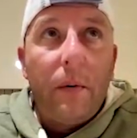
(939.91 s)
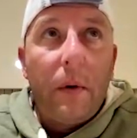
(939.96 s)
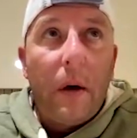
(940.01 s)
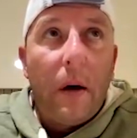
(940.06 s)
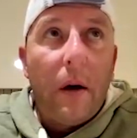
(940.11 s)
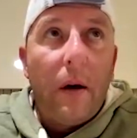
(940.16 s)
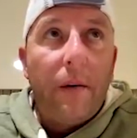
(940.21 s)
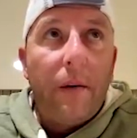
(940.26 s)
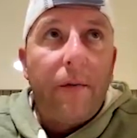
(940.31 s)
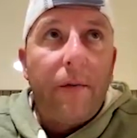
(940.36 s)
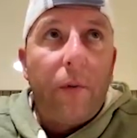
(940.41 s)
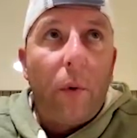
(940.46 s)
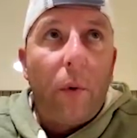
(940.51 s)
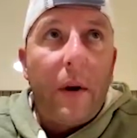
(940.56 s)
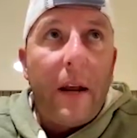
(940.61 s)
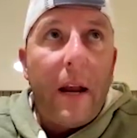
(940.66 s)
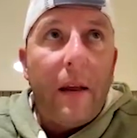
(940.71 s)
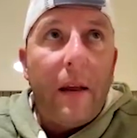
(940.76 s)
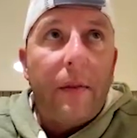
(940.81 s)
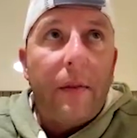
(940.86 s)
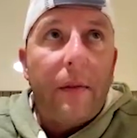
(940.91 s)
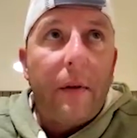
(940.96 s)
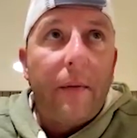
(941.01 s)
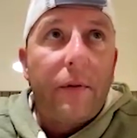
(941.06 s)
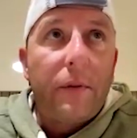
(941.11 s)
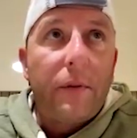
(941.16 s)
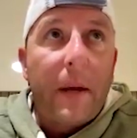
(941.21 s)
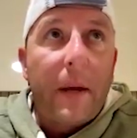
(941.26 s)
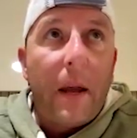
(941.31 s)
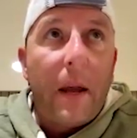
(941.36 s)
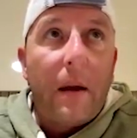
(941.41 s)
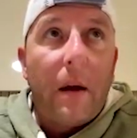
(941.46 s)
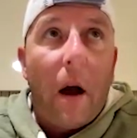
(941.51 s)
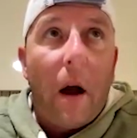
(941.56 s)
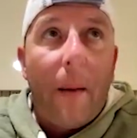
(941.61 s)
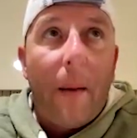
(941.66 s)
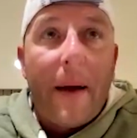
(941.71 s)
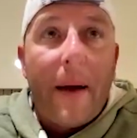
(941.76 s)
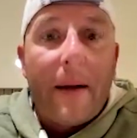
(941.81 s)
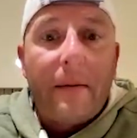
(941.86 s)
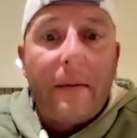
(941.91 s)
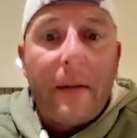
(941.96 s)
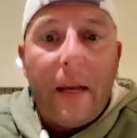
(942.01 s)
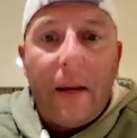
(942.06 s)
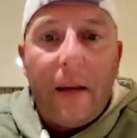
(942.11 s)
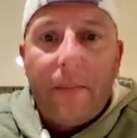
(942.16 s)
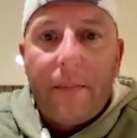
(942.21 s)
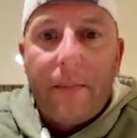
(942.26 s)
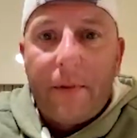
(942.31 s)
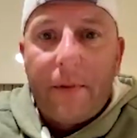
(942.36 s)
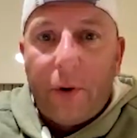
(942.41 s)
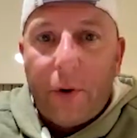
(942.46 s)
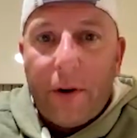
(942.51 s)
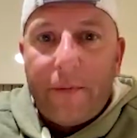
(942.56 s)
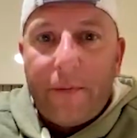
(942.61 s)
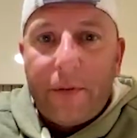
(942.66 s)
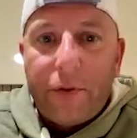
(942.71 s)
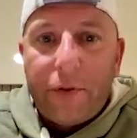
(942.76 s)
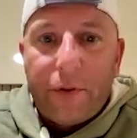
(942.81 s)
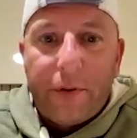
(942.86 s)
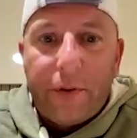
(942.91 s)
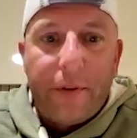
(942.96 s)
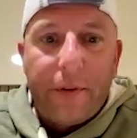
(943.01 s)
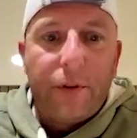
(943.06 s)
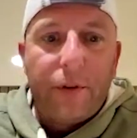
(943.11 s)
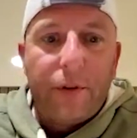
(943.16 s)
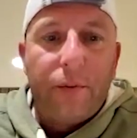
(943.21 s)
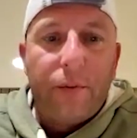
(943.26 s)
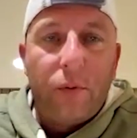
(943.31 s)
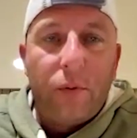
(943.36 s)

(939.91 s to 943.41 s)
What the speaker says: 48th Infantry Brigade Combat Team, 3rd Infantry Division.